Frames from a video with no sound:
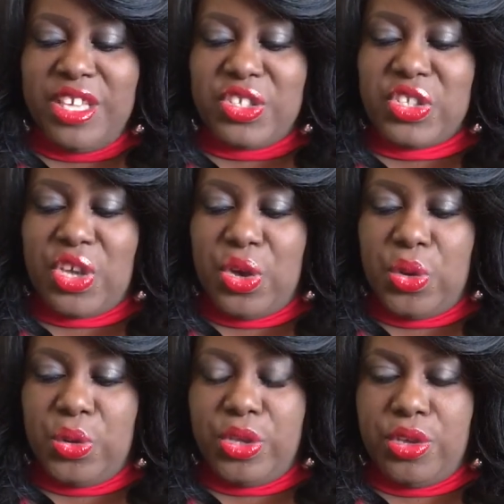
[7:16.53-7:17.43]

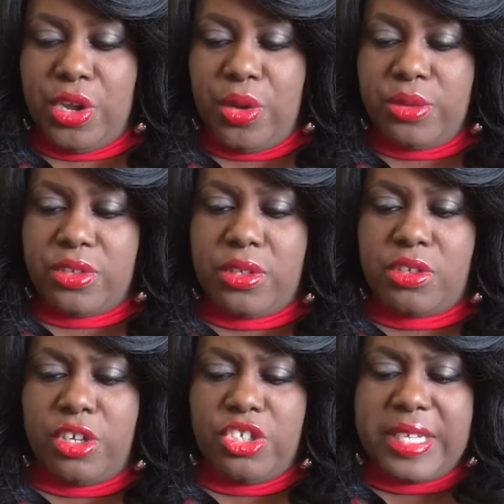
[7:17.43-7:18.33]
So, you know,
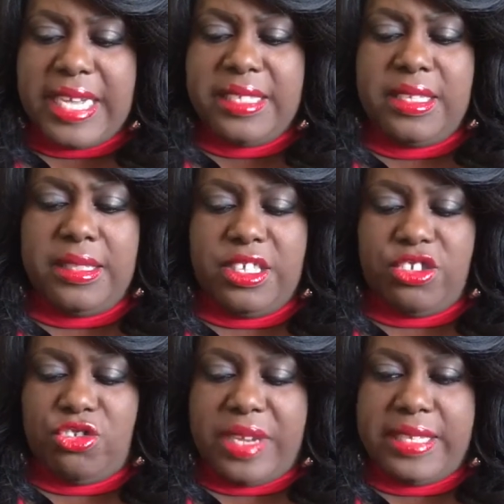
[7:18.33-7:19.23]
don't you guys think
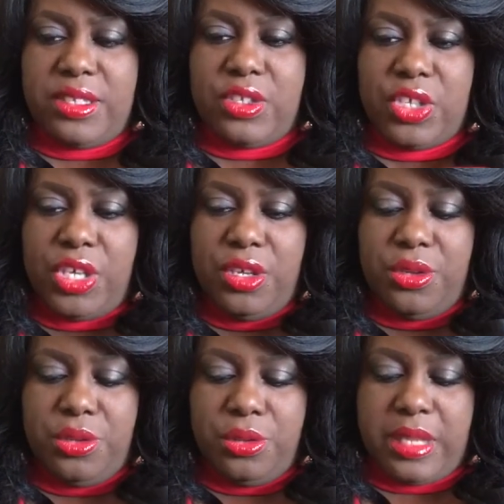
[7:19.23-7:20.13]
this dress is
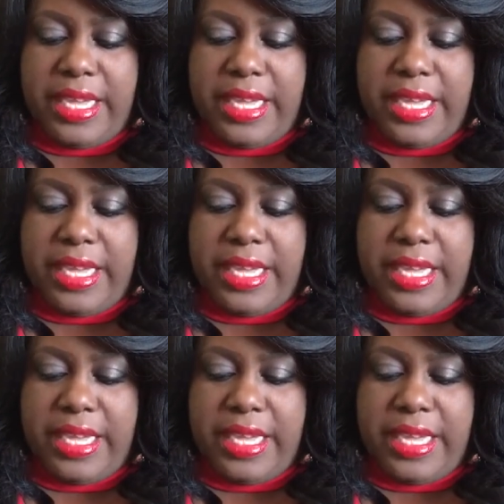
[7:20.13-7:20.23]
cute?